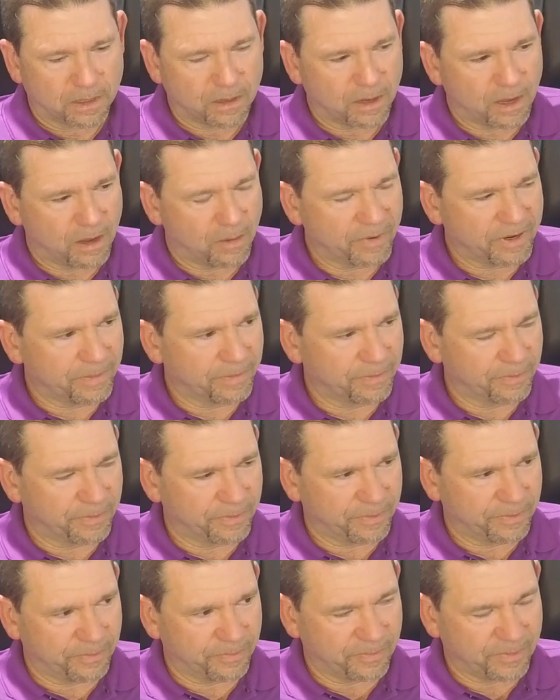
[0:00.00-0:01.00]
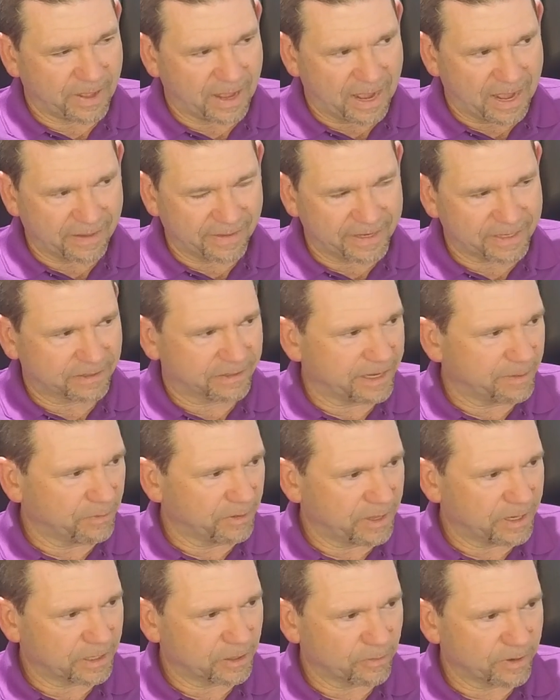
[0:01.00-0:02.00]
I mean, I like to claim a
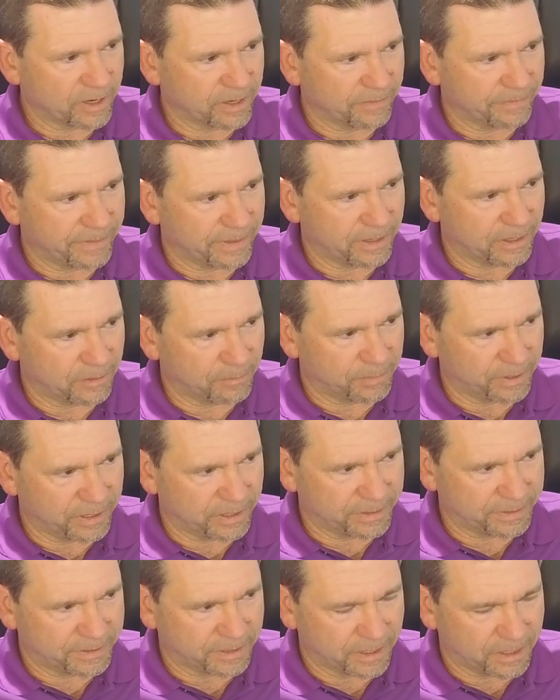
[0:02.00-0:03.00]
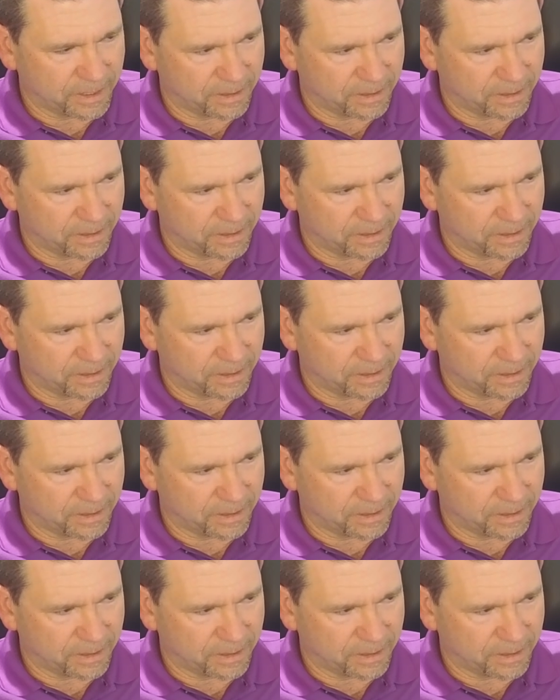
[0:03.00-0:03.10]
lot of credit but